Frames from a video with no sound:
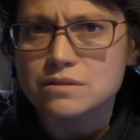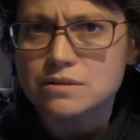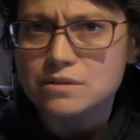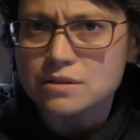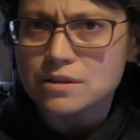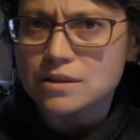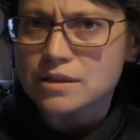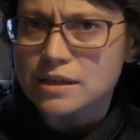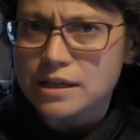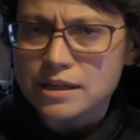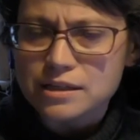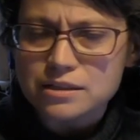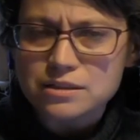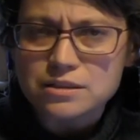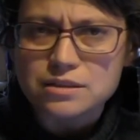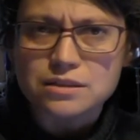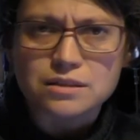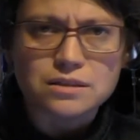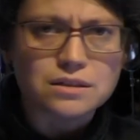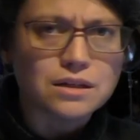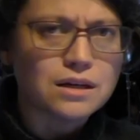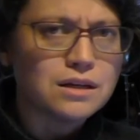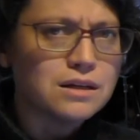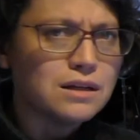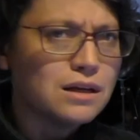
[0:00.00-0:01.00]

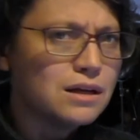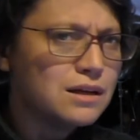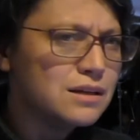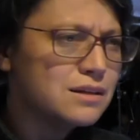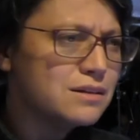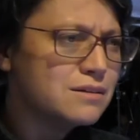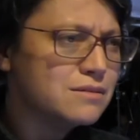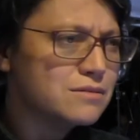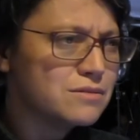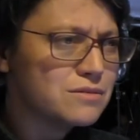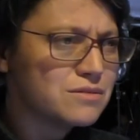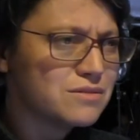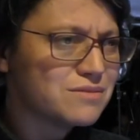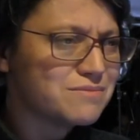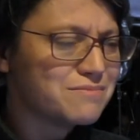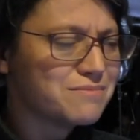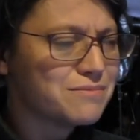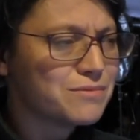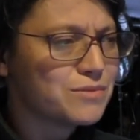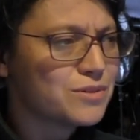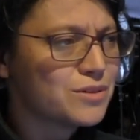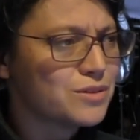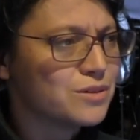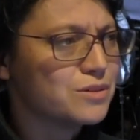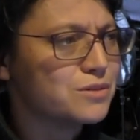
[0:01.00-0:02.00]
connection, and
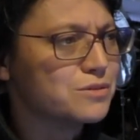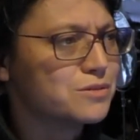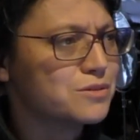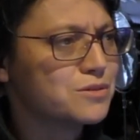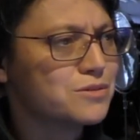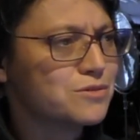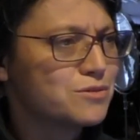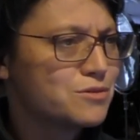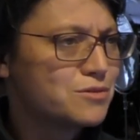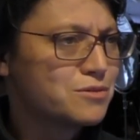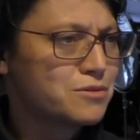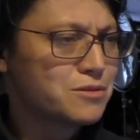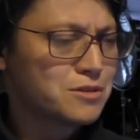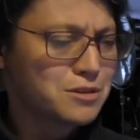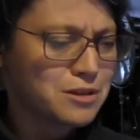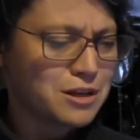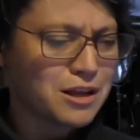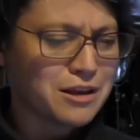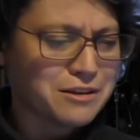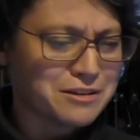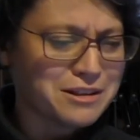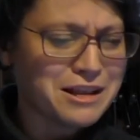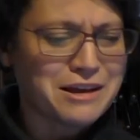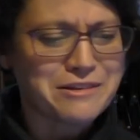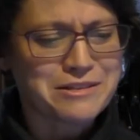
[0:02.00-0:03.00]
you know,
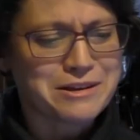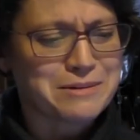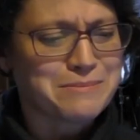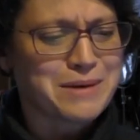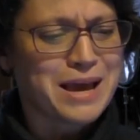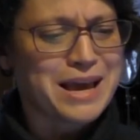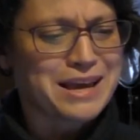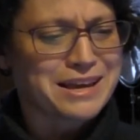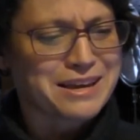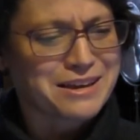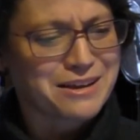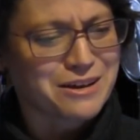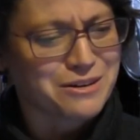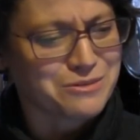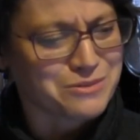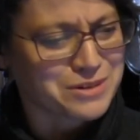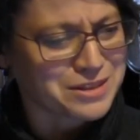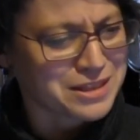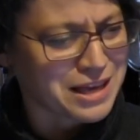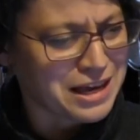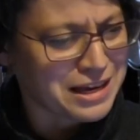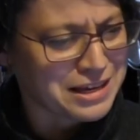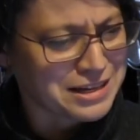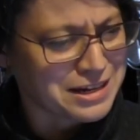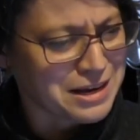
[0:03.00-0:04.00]
now that I'm hanging out
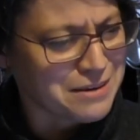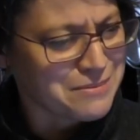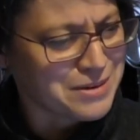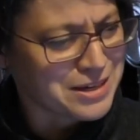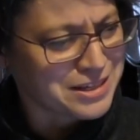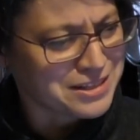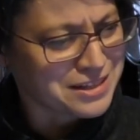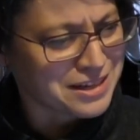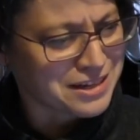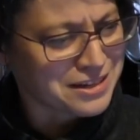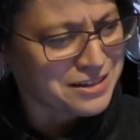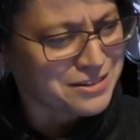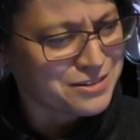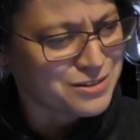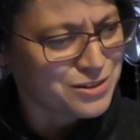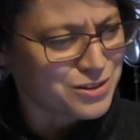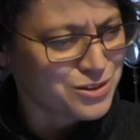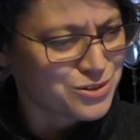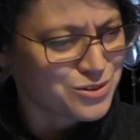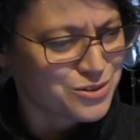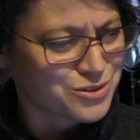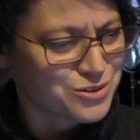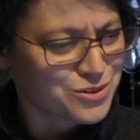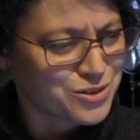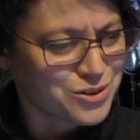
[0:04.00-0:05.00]
with academics, I can use
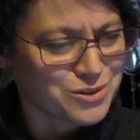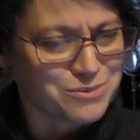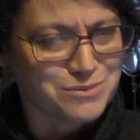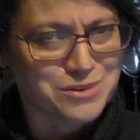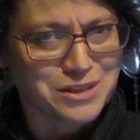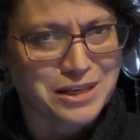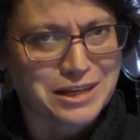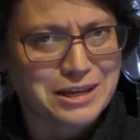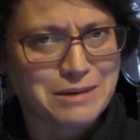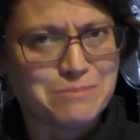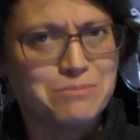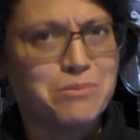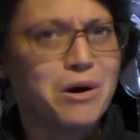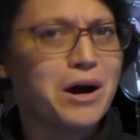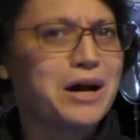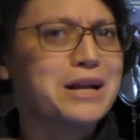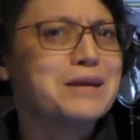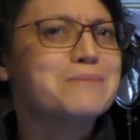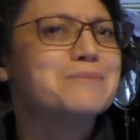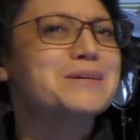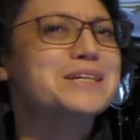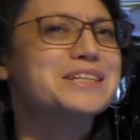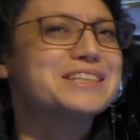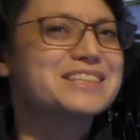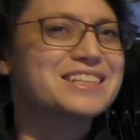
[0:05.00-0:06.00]
terms like
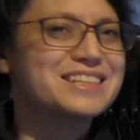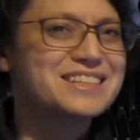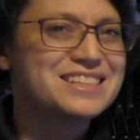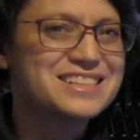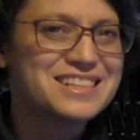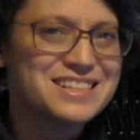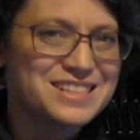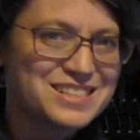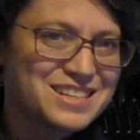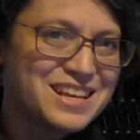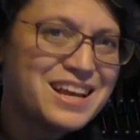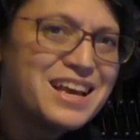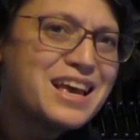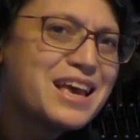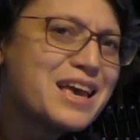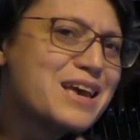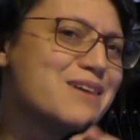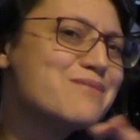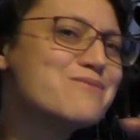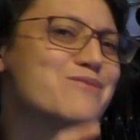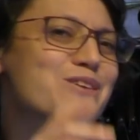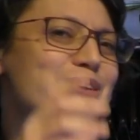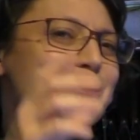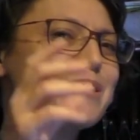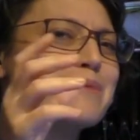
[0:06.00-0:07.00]
embodiment. It's
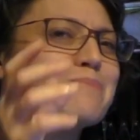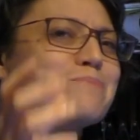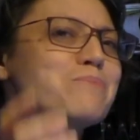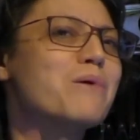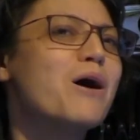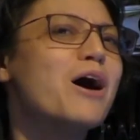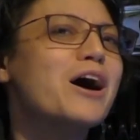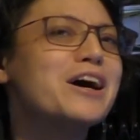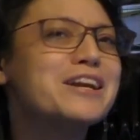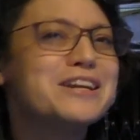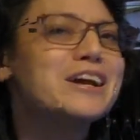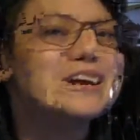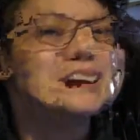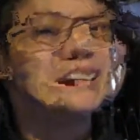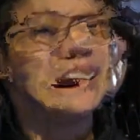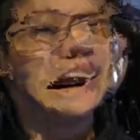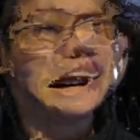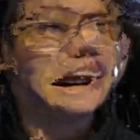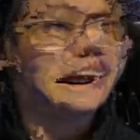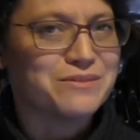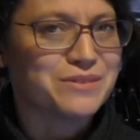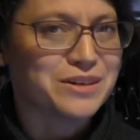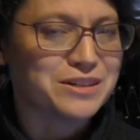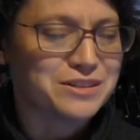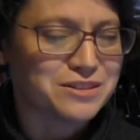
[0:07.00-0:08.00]
very embodied
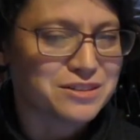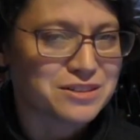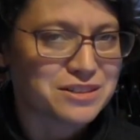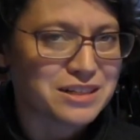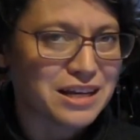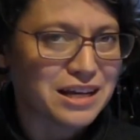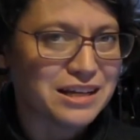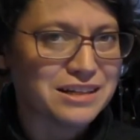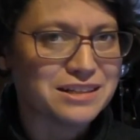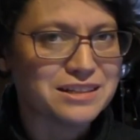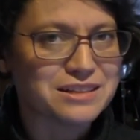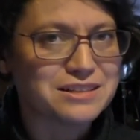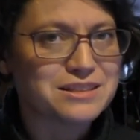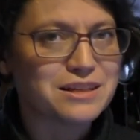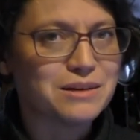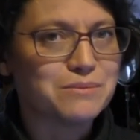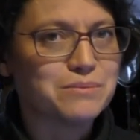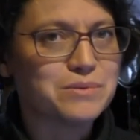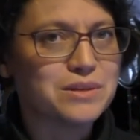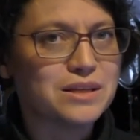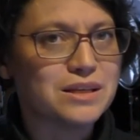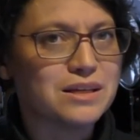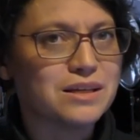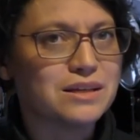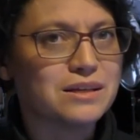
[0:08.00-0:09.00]
way of understanding
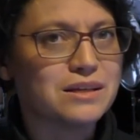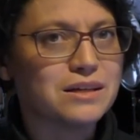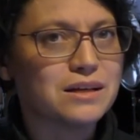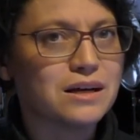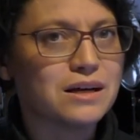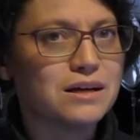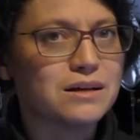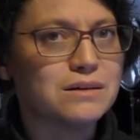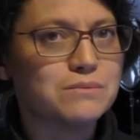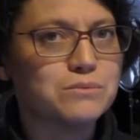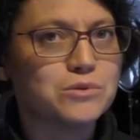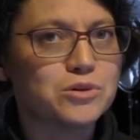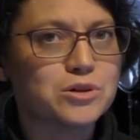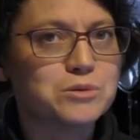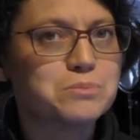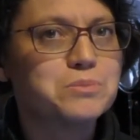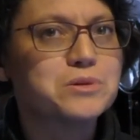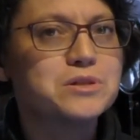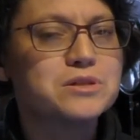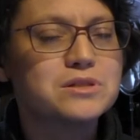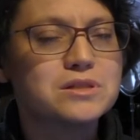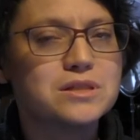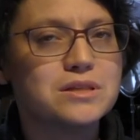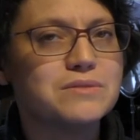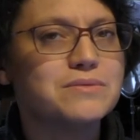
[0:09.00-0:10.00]
something or
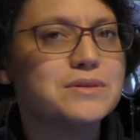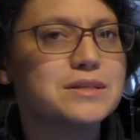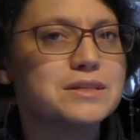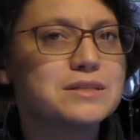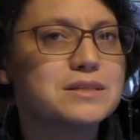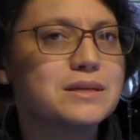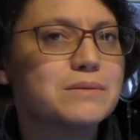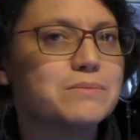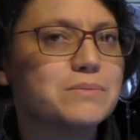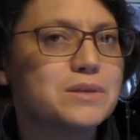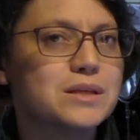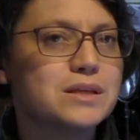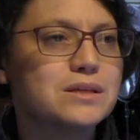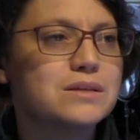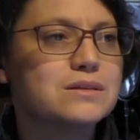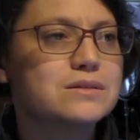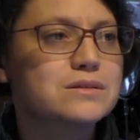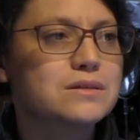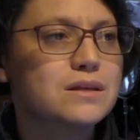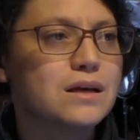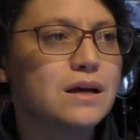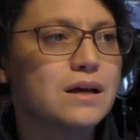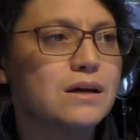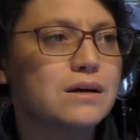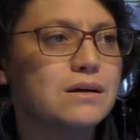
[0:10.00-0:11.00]
perceiving something,
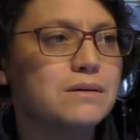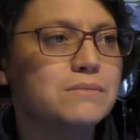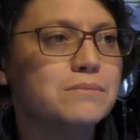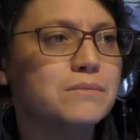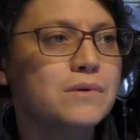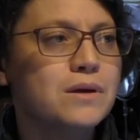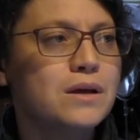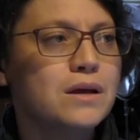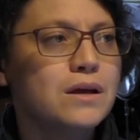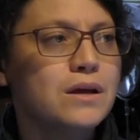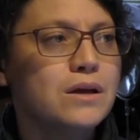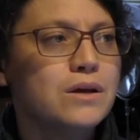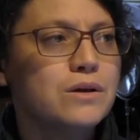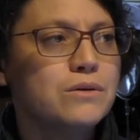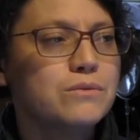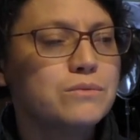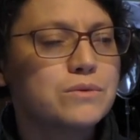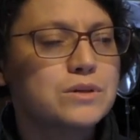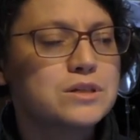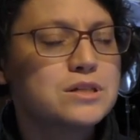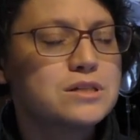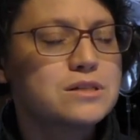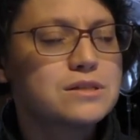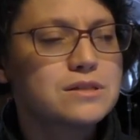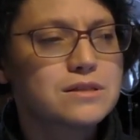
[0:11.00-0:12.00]

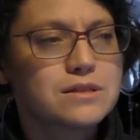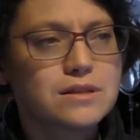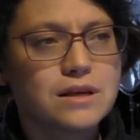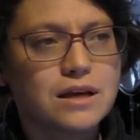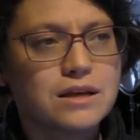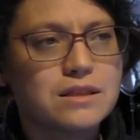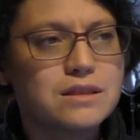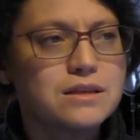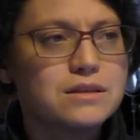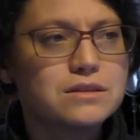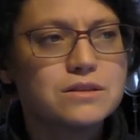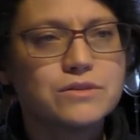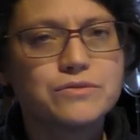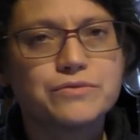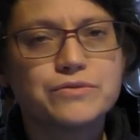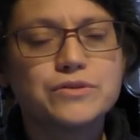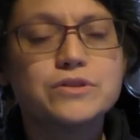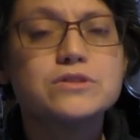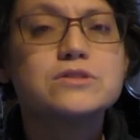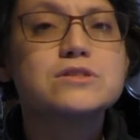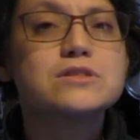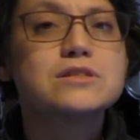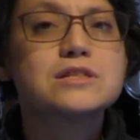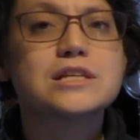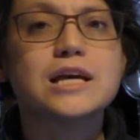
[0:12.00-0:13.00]
which is, I think, the
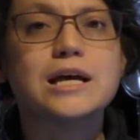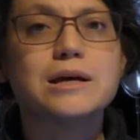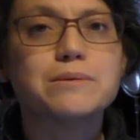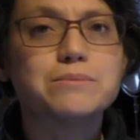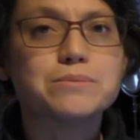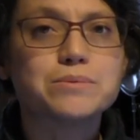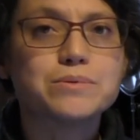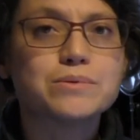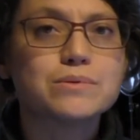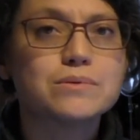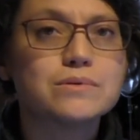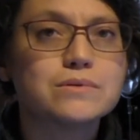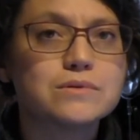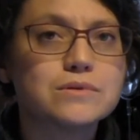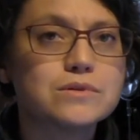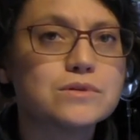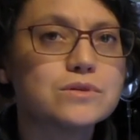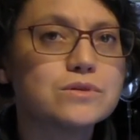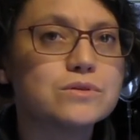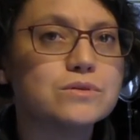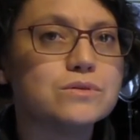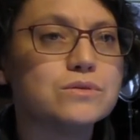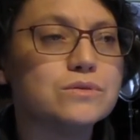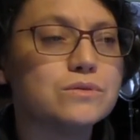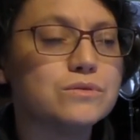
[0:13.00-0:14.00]
first step
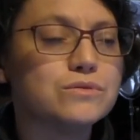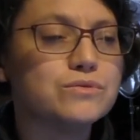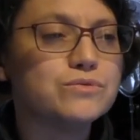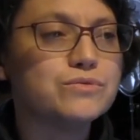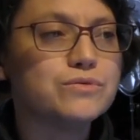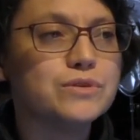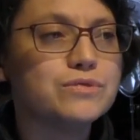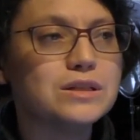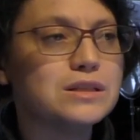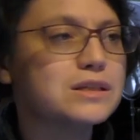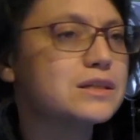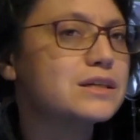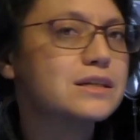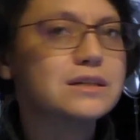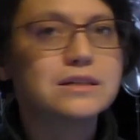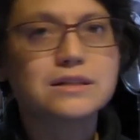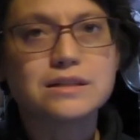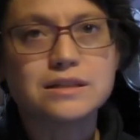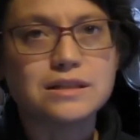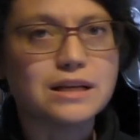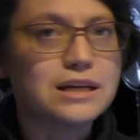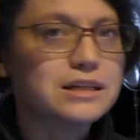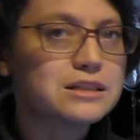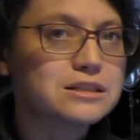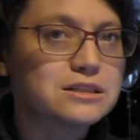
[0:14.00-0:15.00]
to feeling a
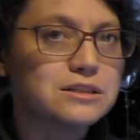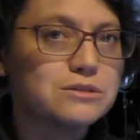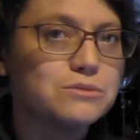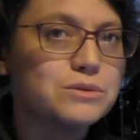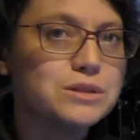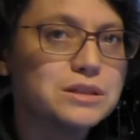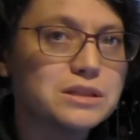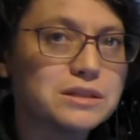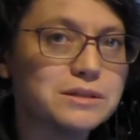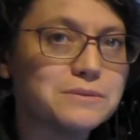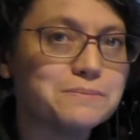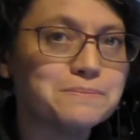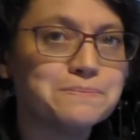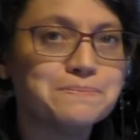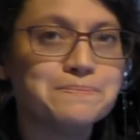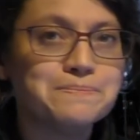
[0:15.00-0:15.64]
connection with it.